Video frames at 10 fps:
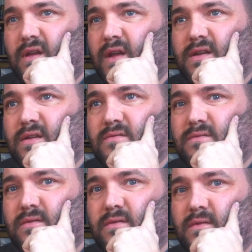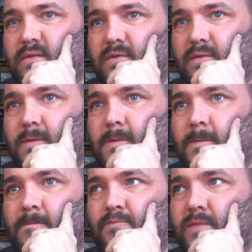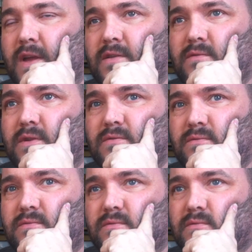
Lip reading: I don't know. I don't know.